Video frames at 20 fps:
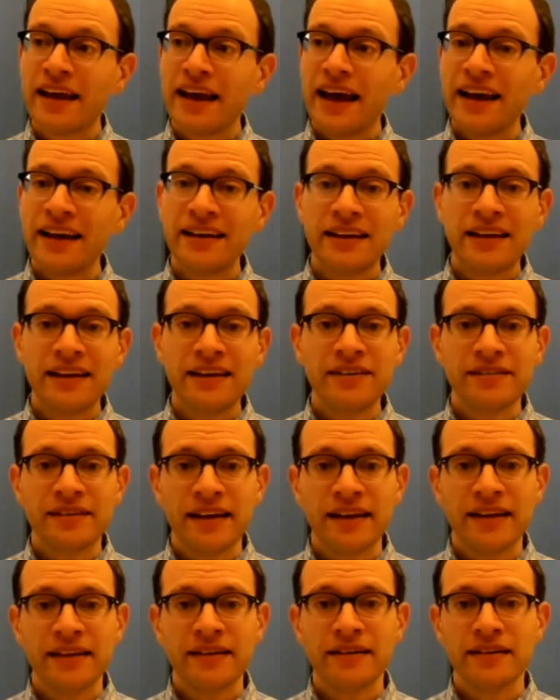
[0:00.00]
And he
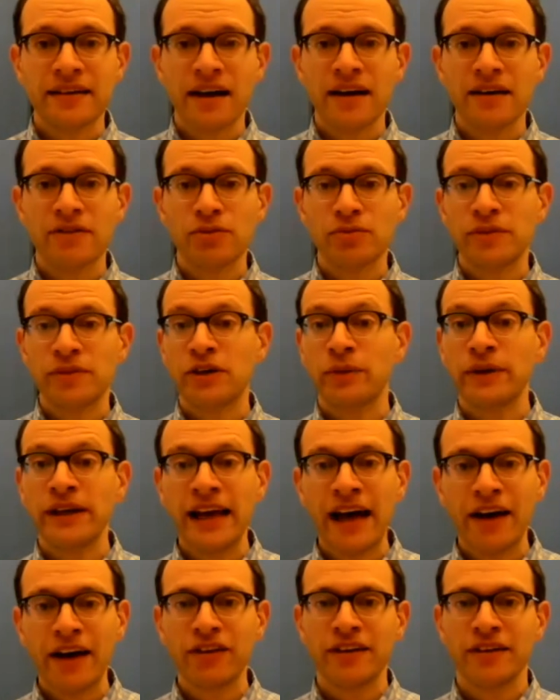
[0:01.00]
said, we
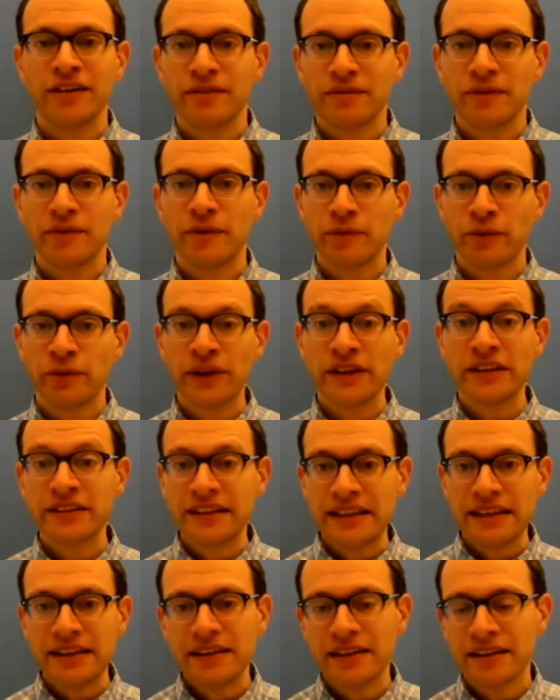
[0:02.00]
have a real
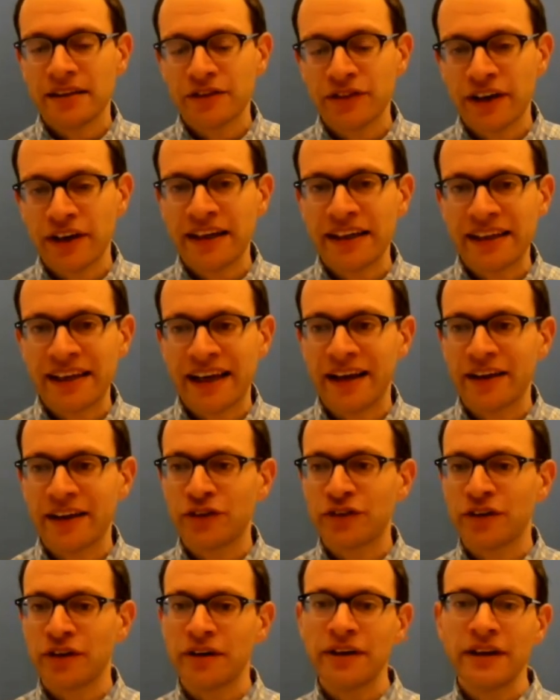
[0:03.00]
need in ovarian
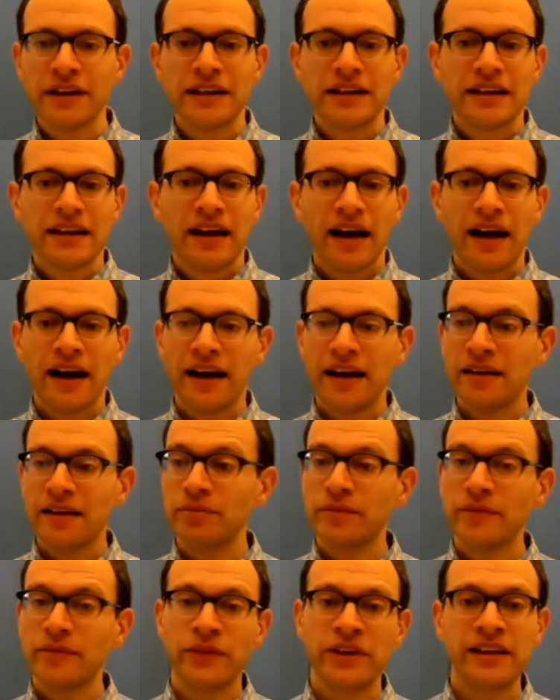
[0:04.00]
cancer.
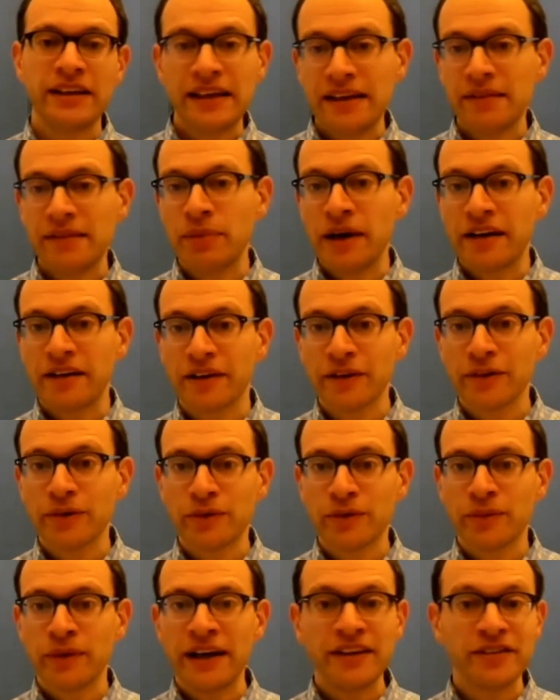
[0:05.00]
We need better
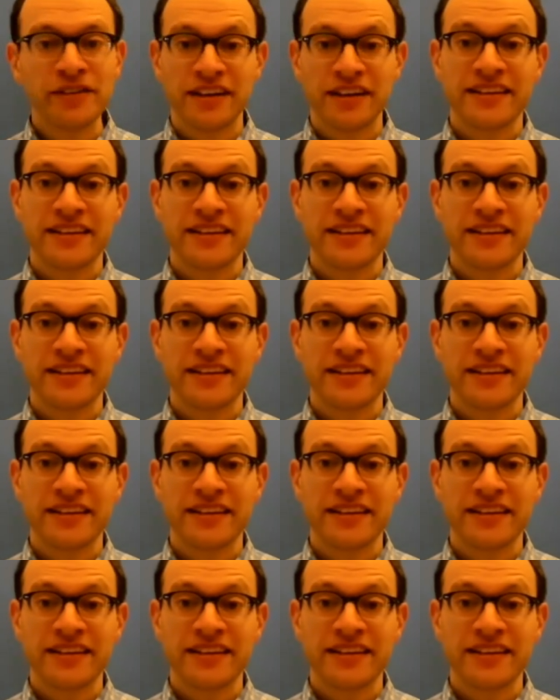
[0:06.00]
ways to